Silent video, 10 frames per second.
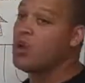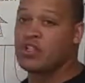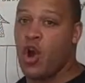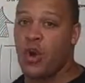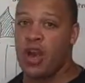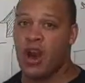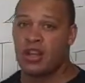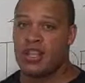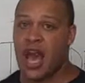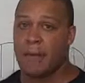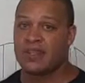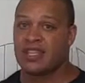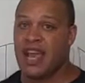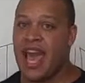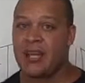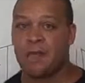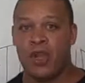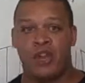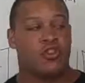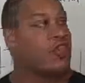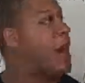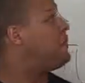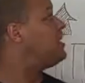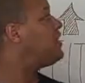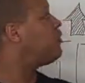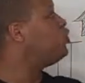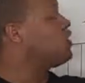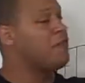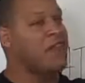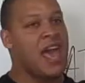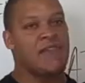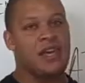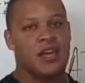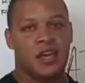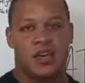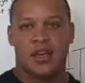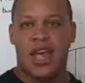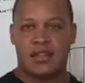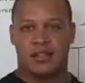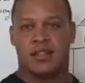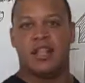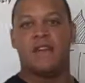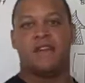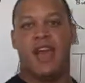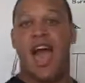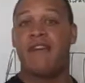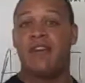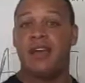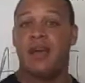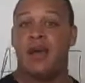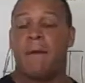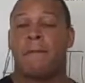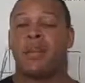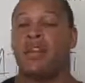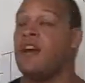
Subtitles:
to what's going on the opposite end. So that means if you lift heavy, yes, lift heavy, but